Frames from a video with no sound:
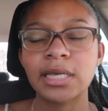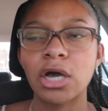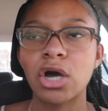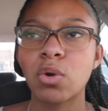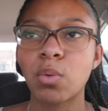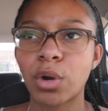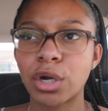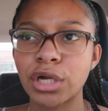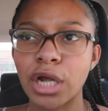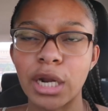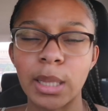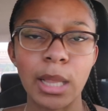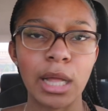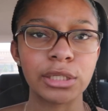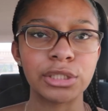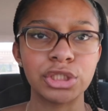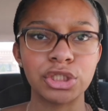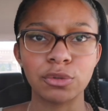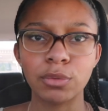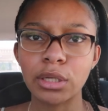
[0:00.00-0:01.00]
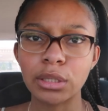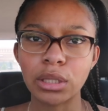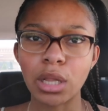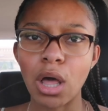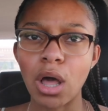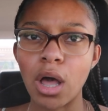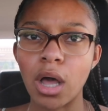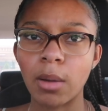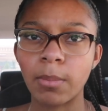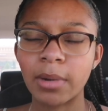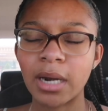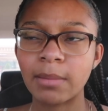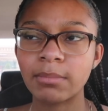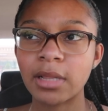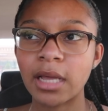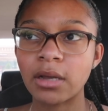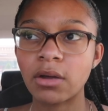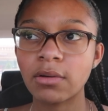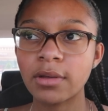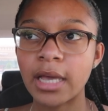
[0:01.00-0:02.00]
like, oh, we're not allowed to do it long. But I'm
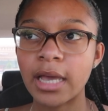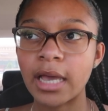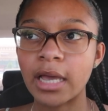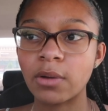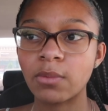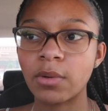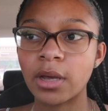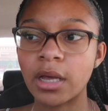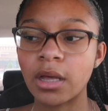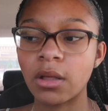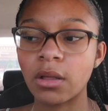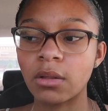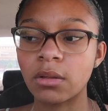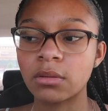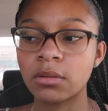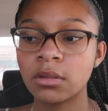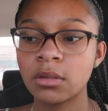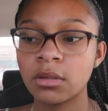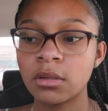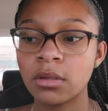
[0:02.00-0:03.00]
like, okay, well,